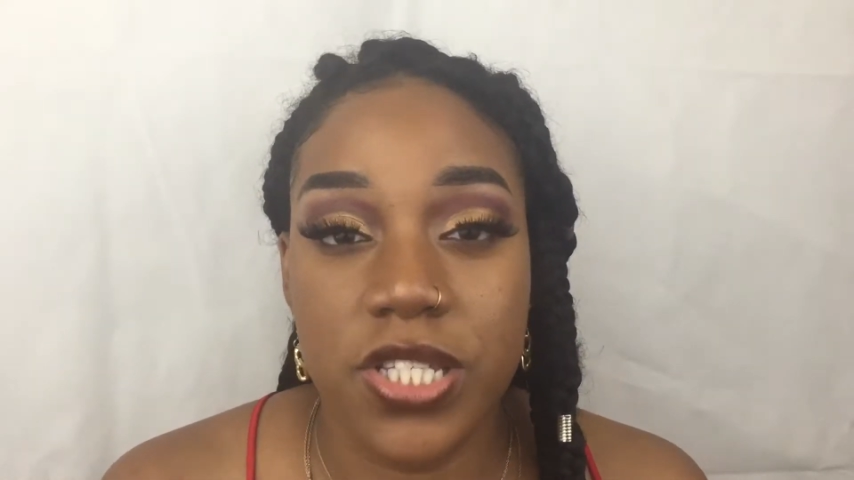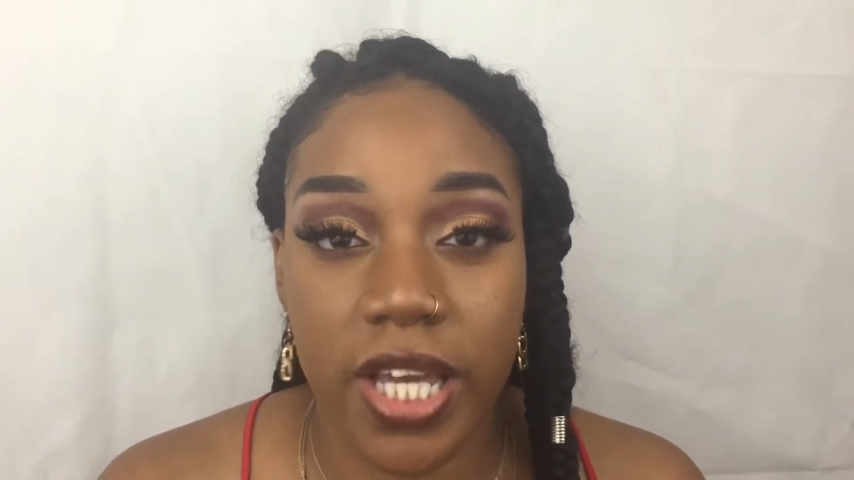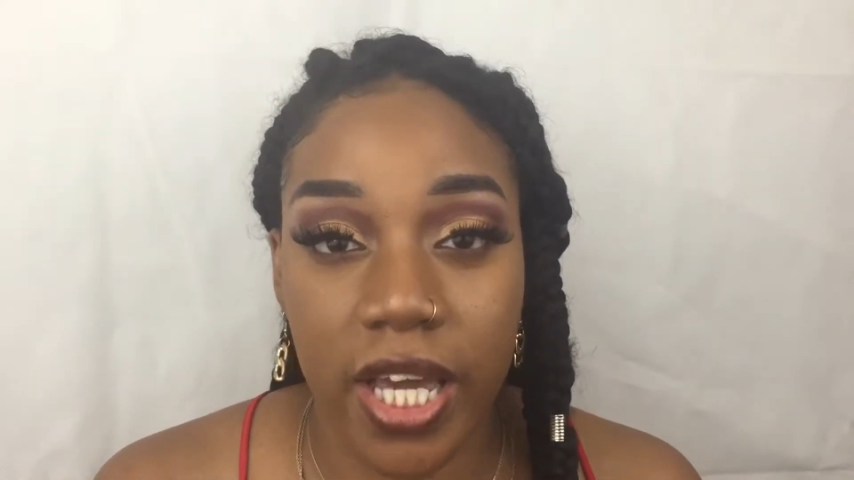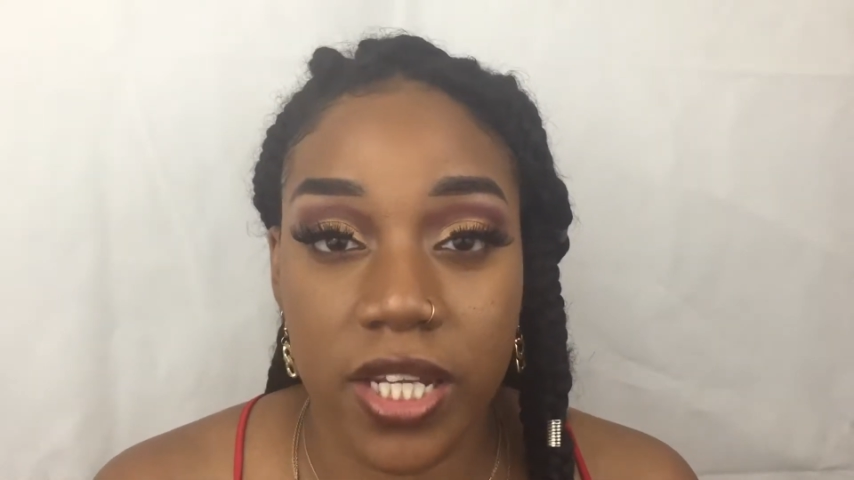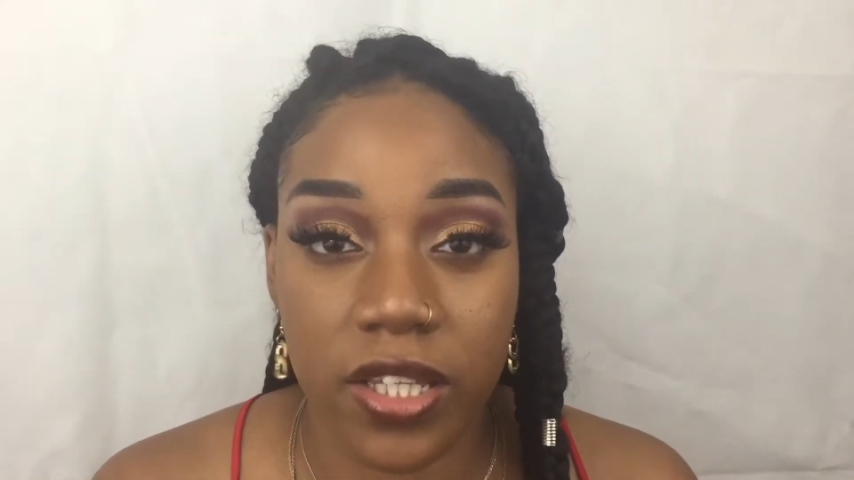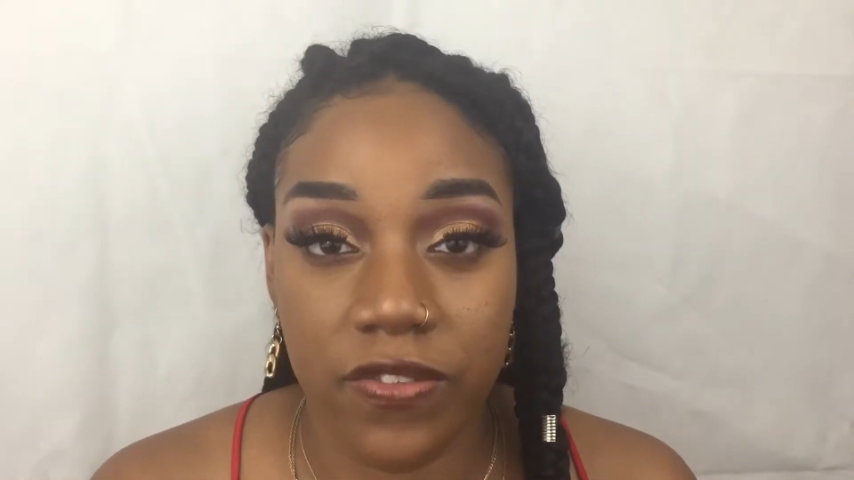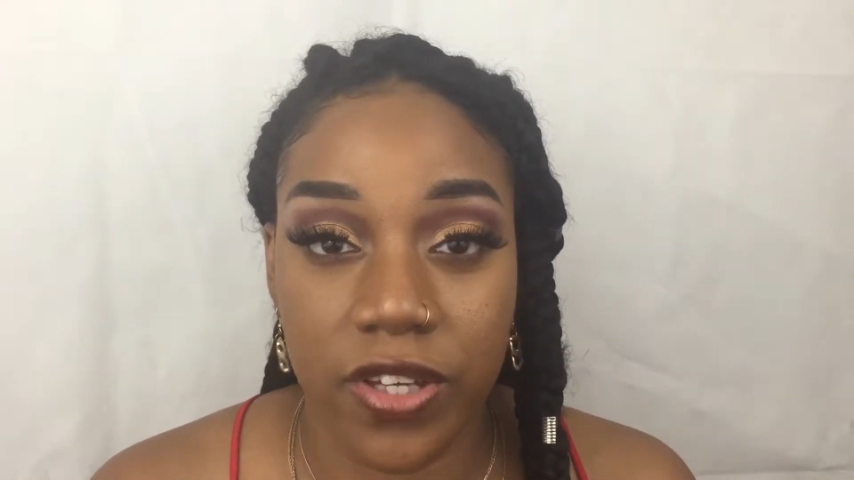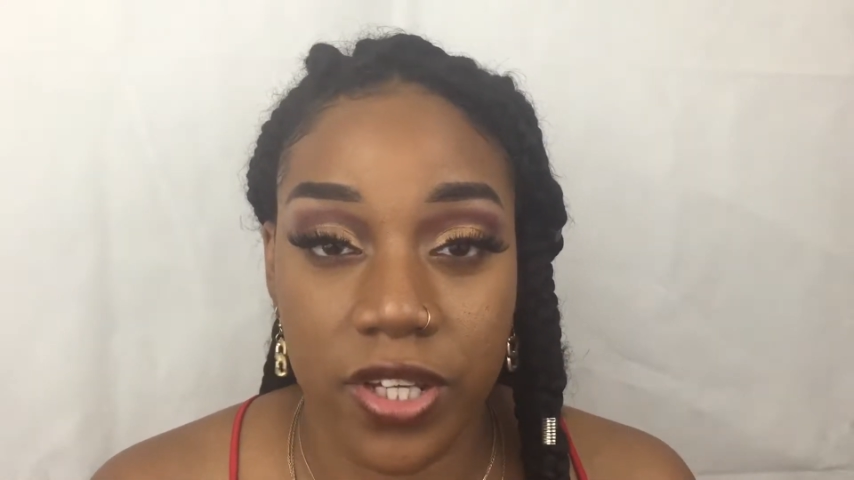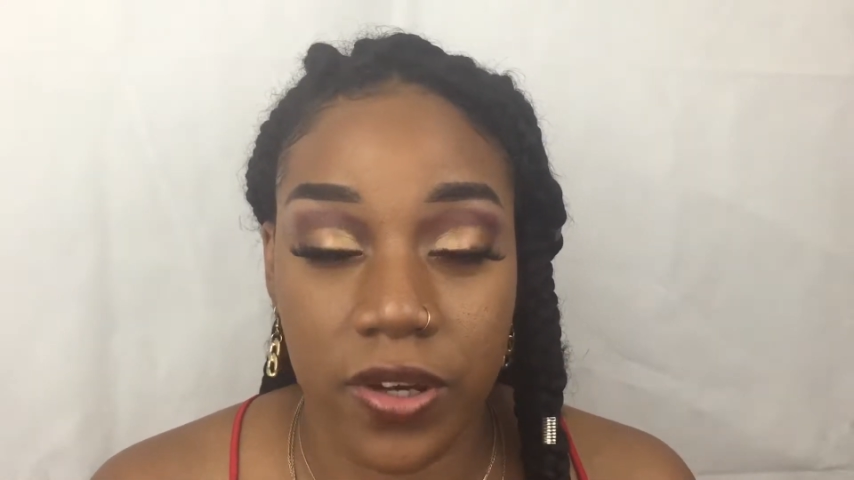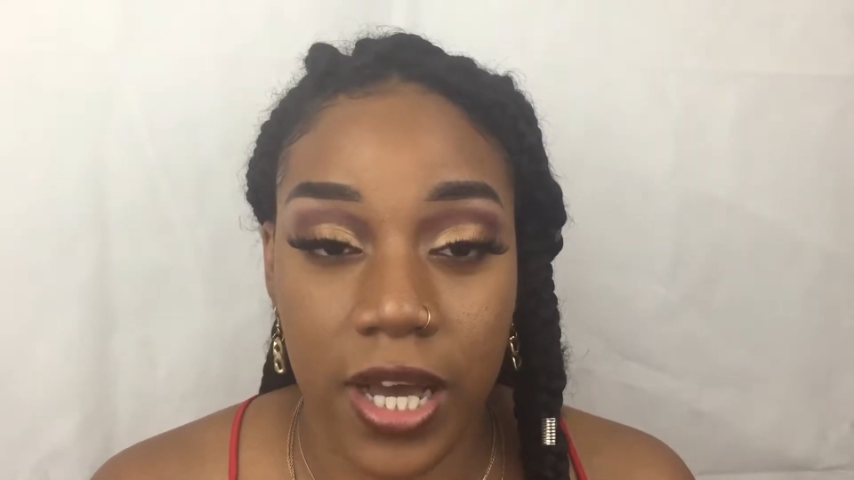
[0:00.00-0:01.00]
the end of the video,